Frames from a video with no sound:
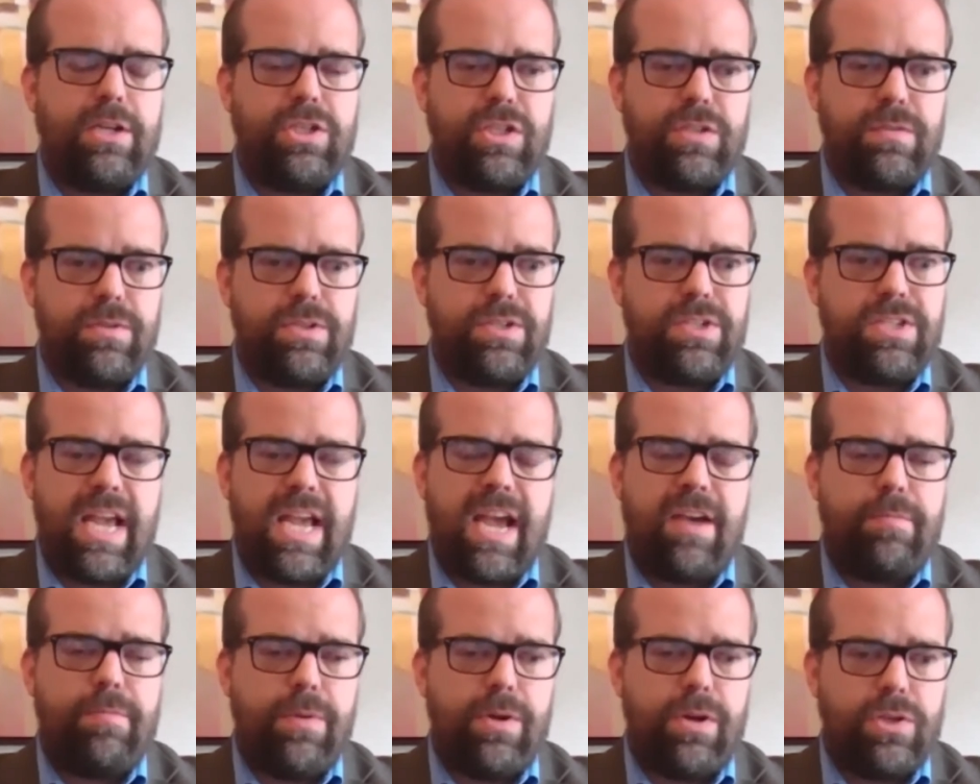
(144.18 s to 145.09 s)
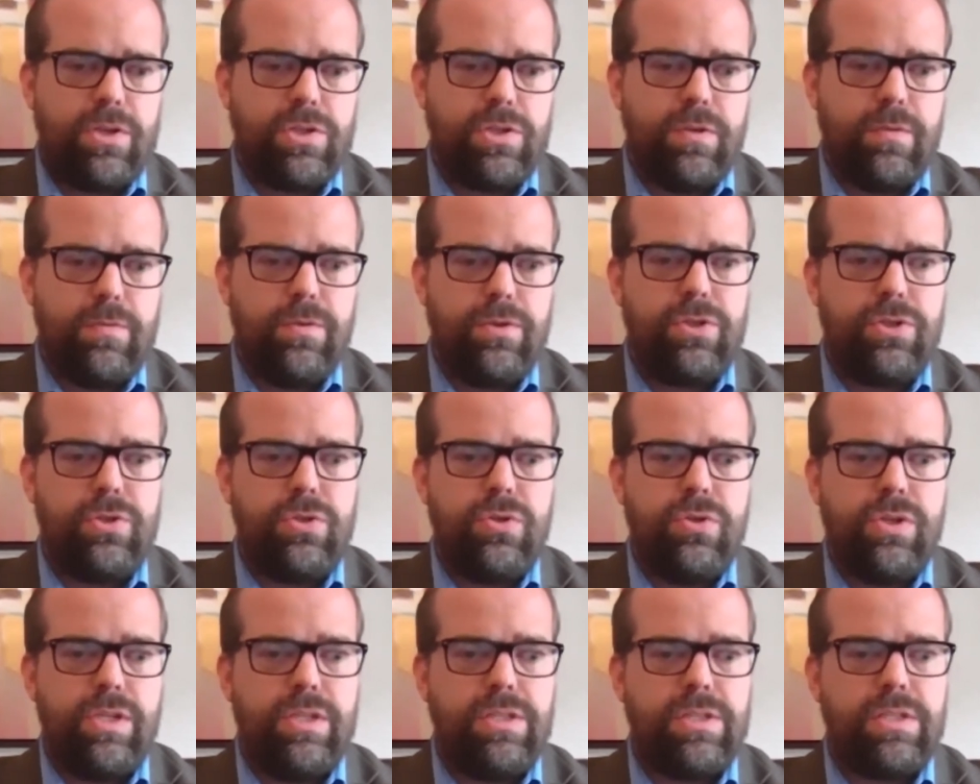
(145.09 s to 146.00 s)
just for staff, but also for
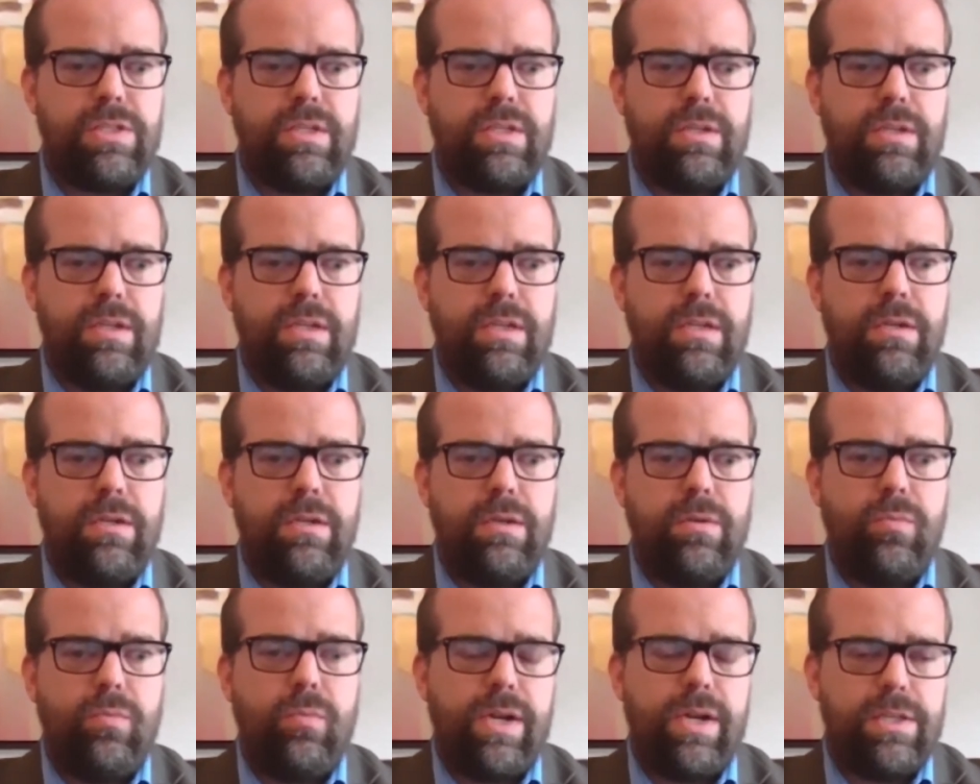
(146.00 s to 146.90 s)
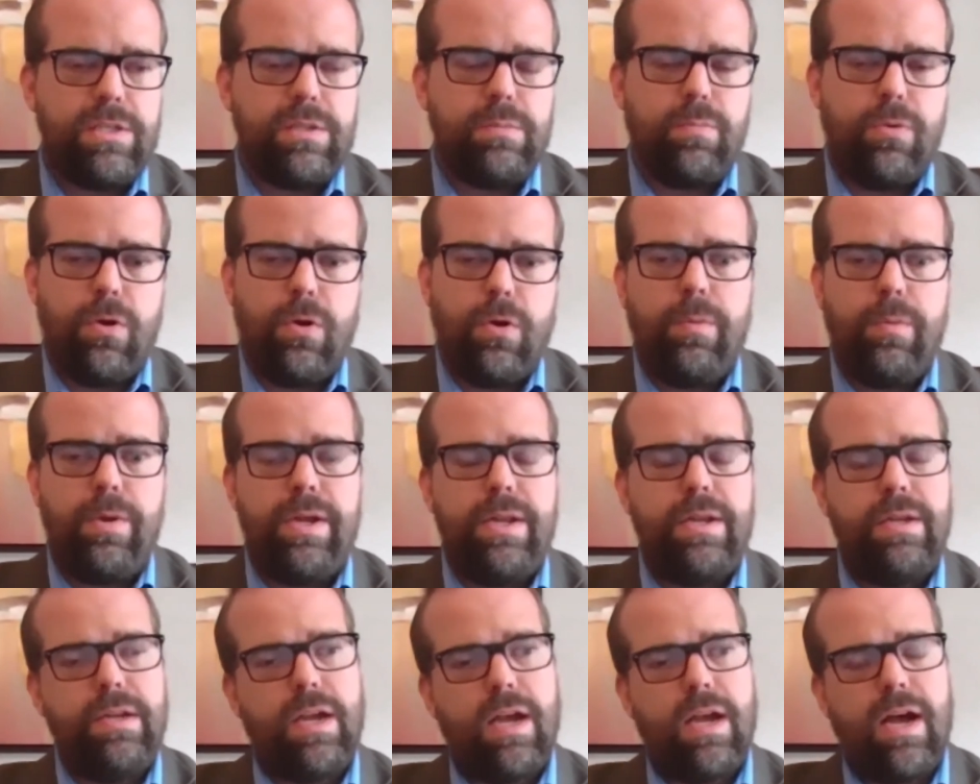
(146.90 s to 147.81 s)
students and when it's
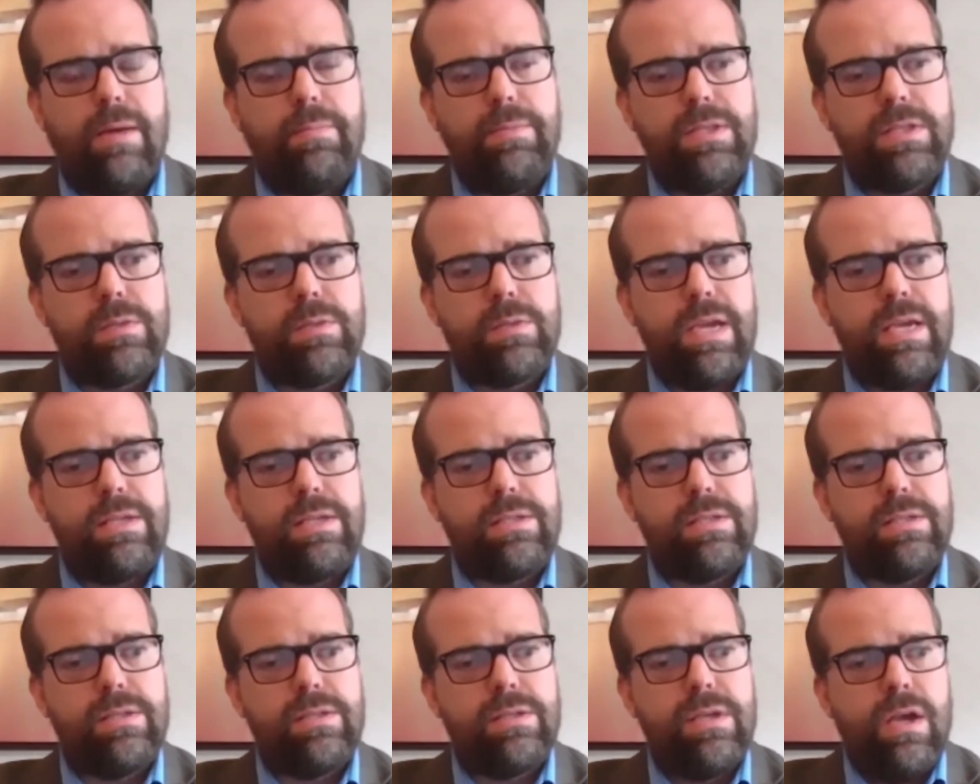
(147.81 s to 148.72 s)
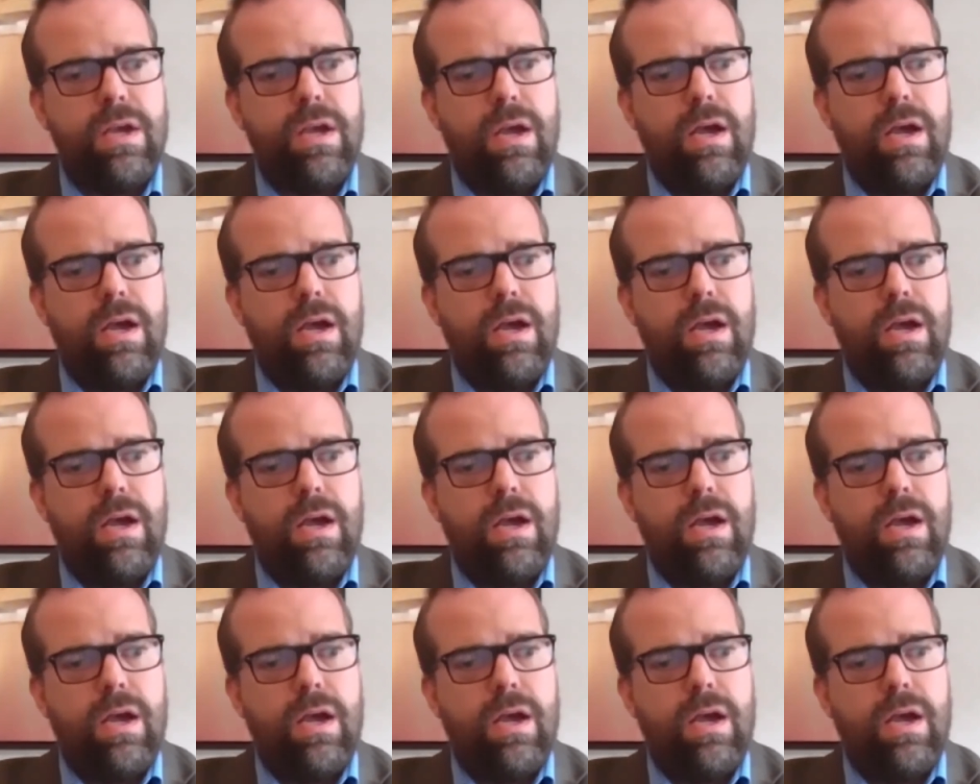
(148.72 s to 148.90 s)
appropriate in common spaces.